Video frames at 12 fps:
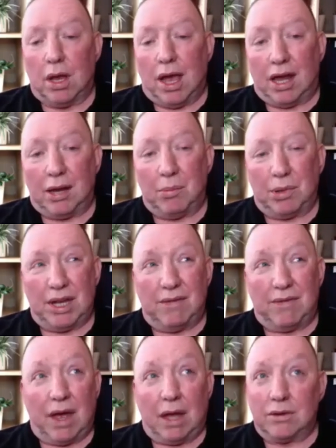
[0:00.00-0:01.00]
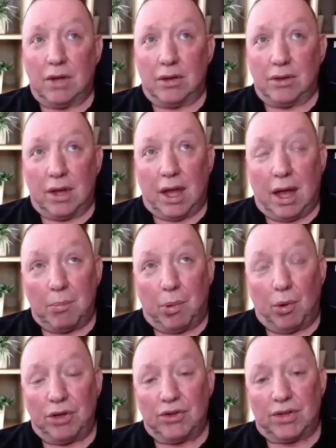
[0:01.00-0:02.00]
and I believe that, that, that at
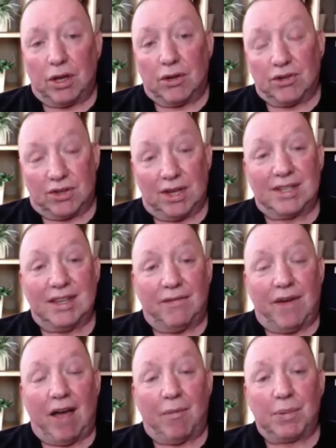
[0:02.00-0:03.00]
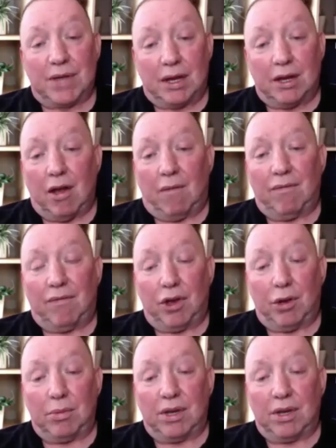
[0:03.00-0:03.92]
points they got 65% confirmed